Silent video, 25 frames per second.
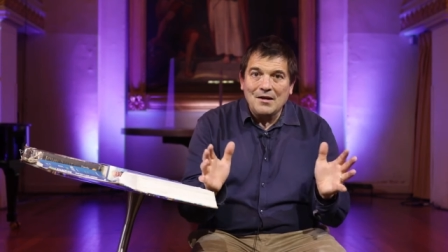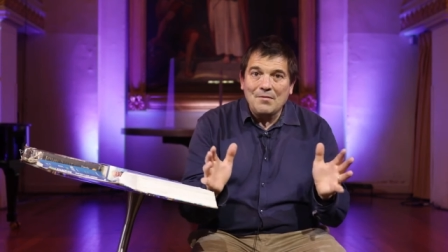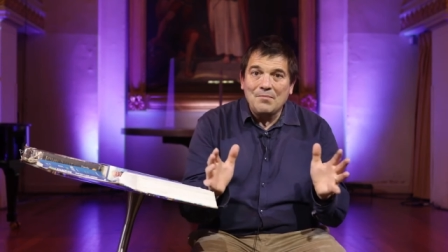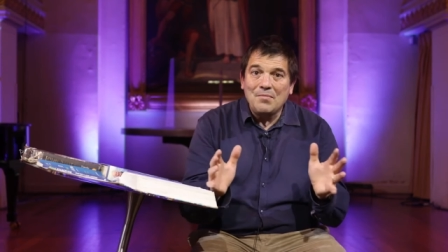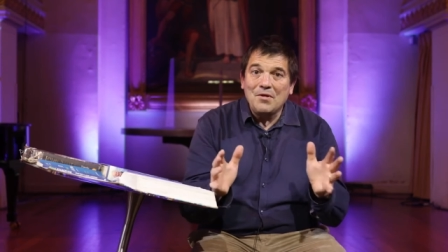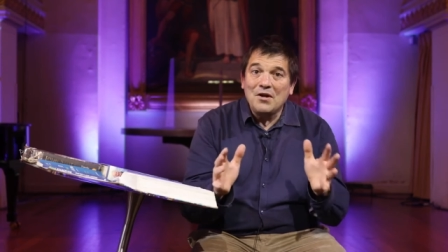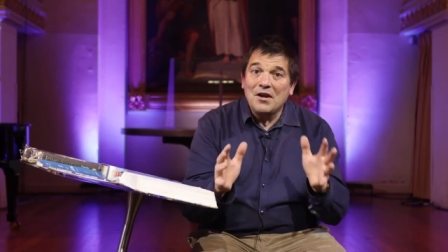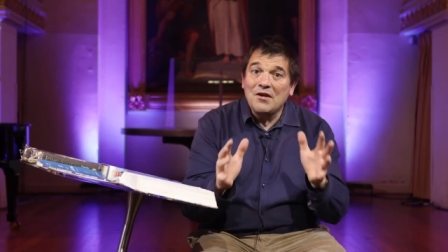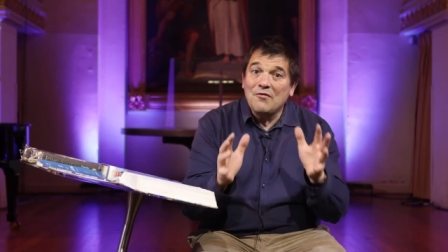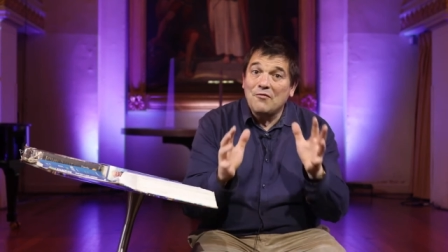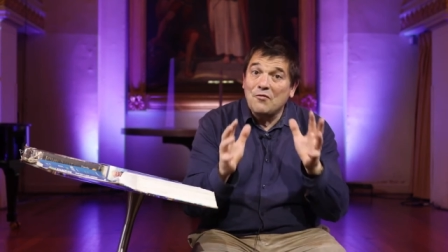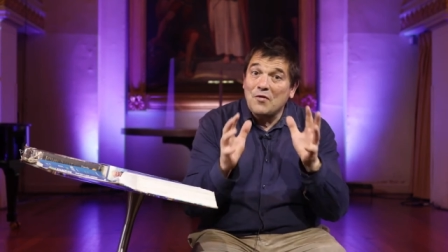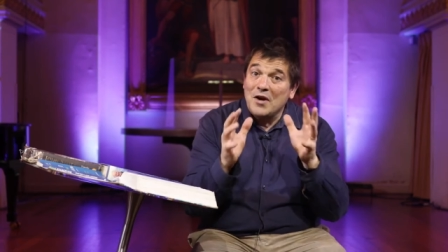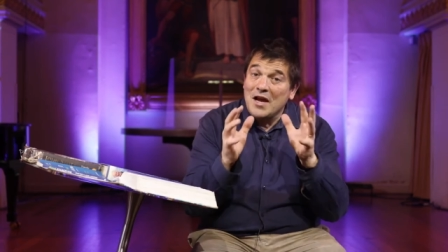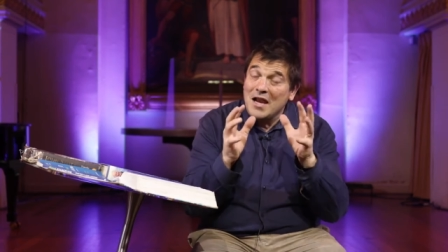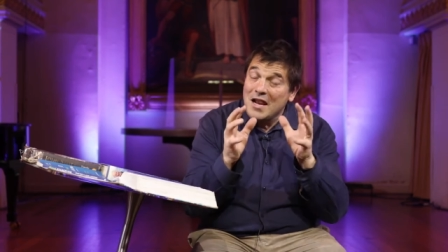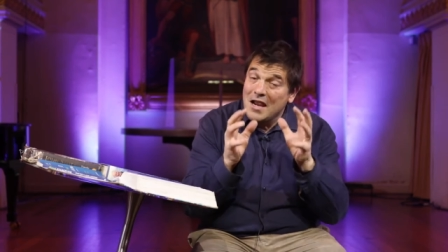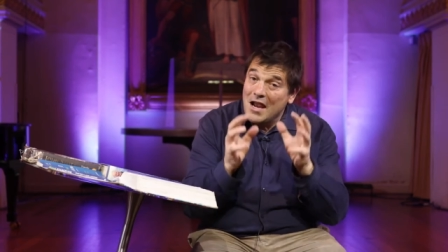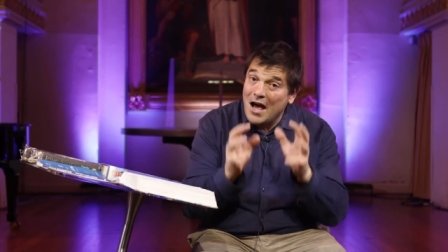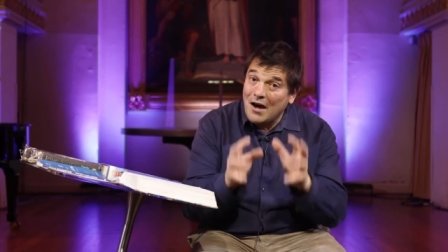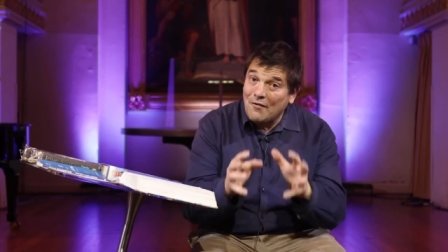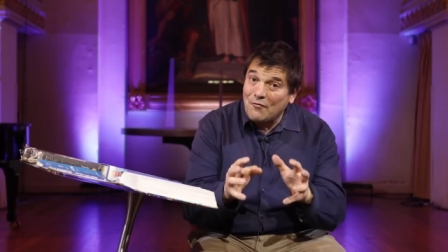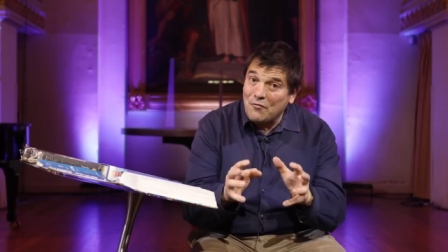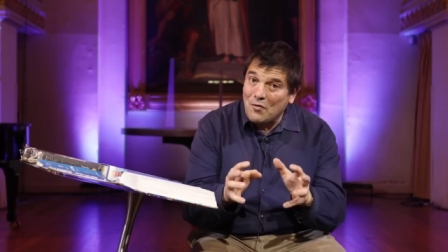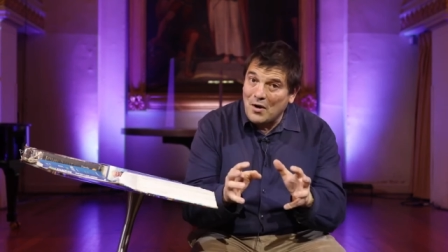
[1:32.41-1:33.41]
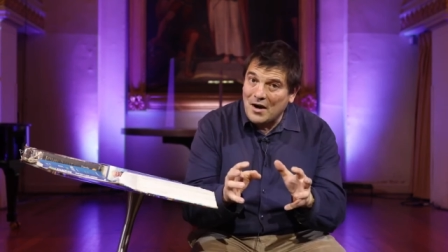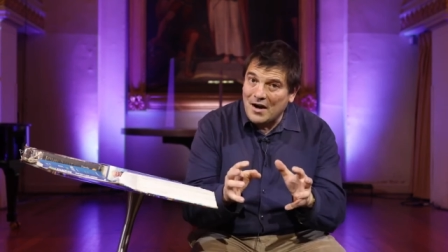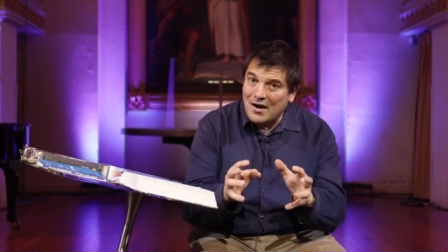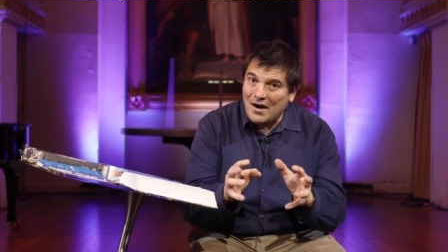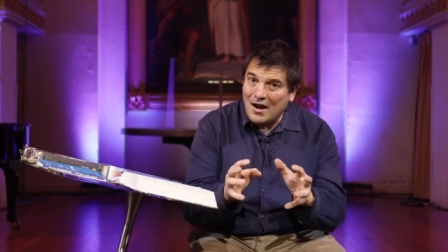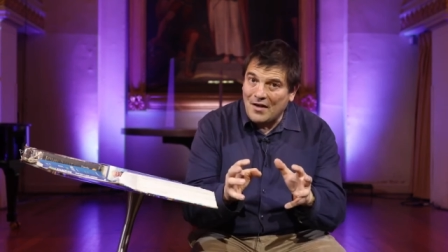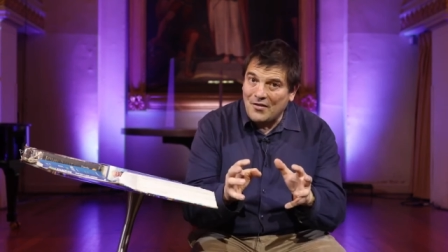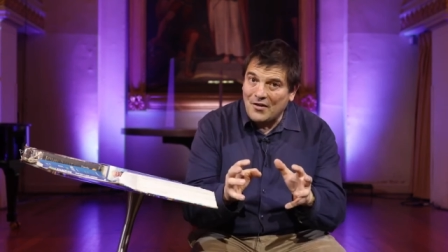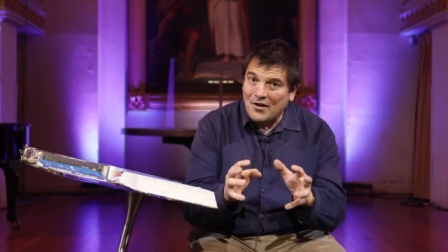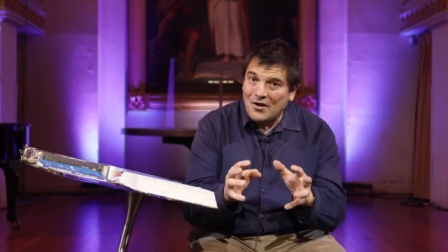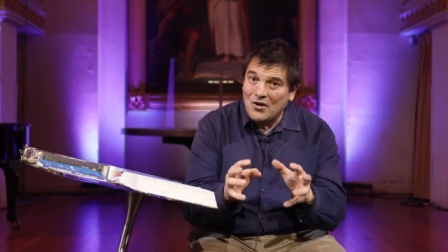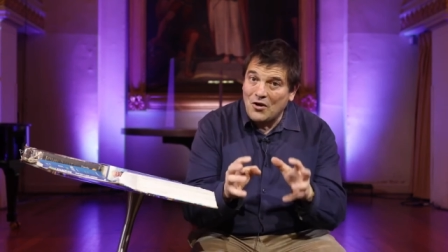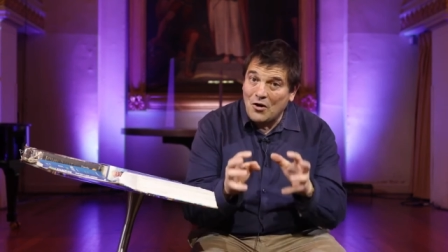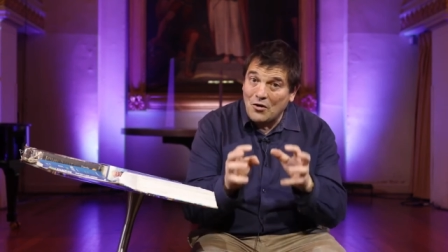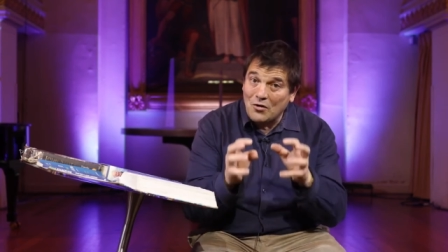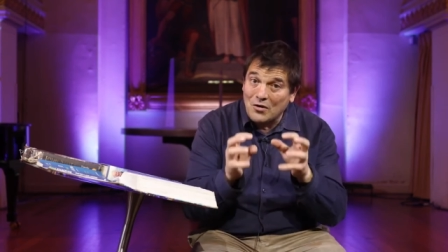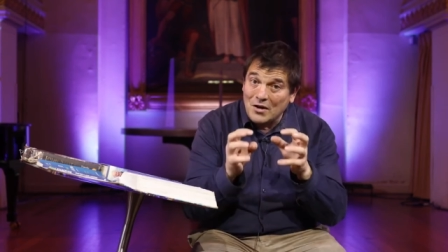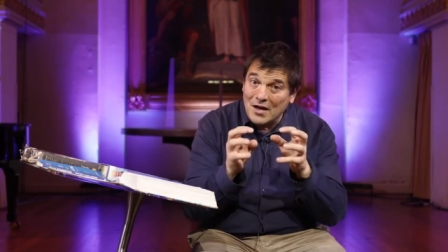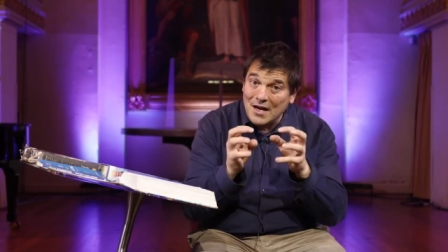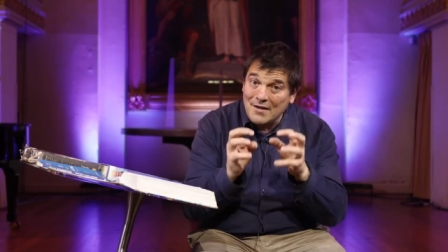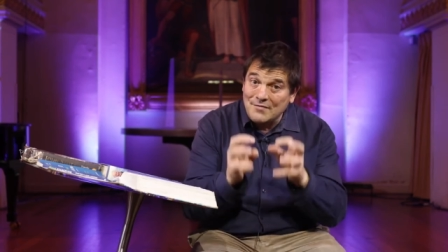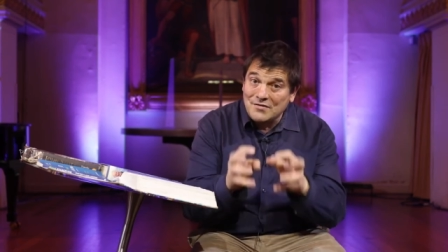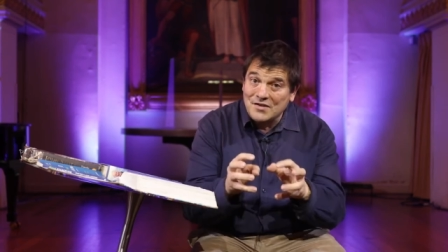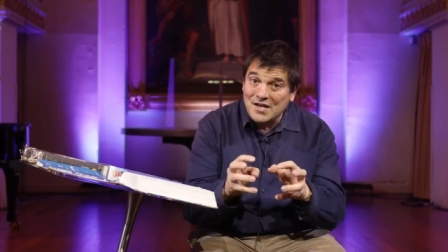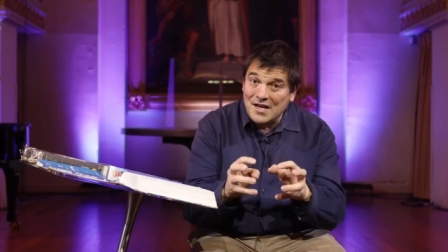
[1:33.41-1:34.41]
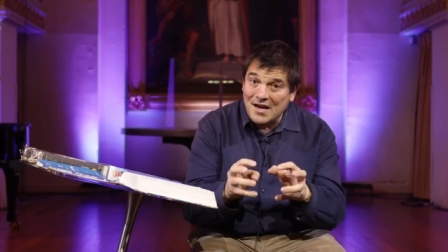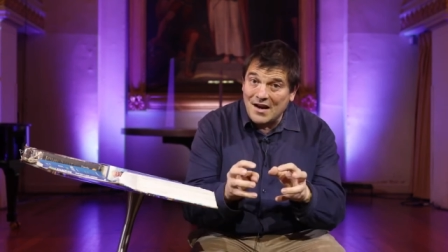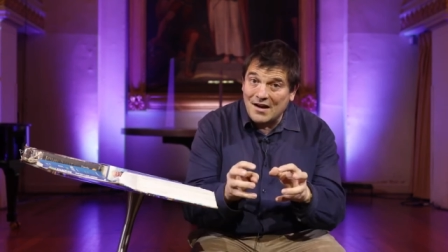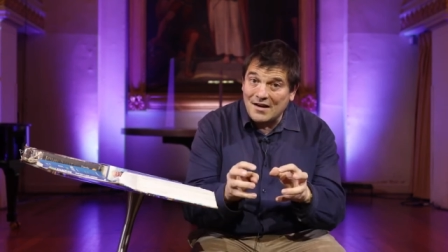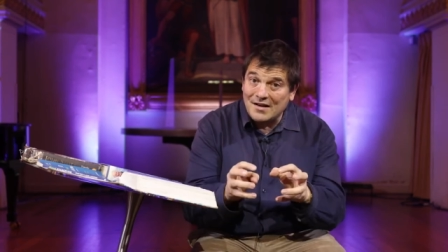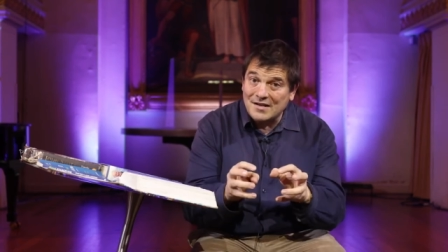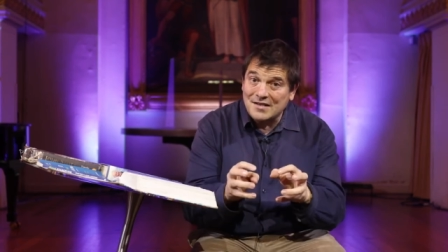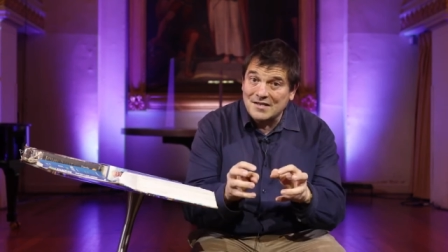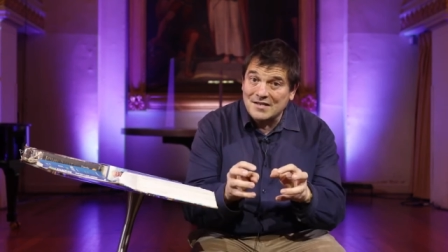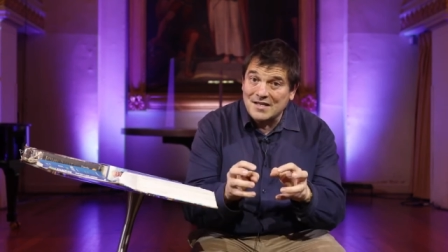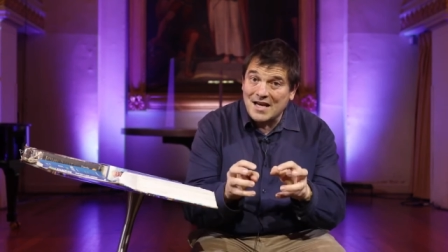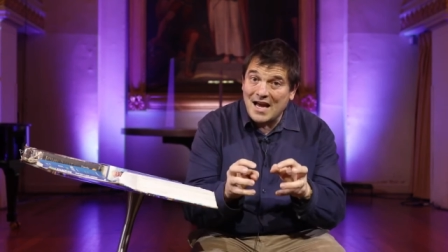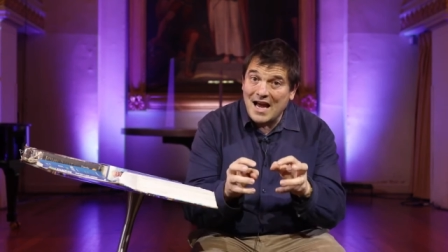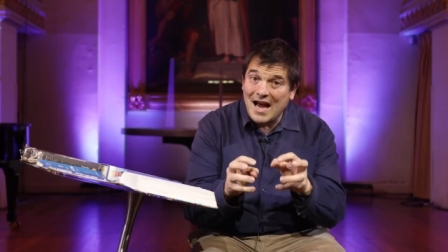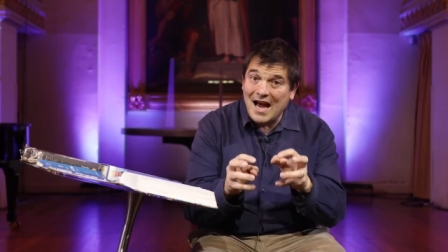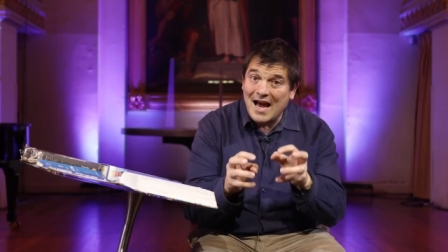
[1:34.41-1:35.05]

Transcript: but if we love one another, God lives in us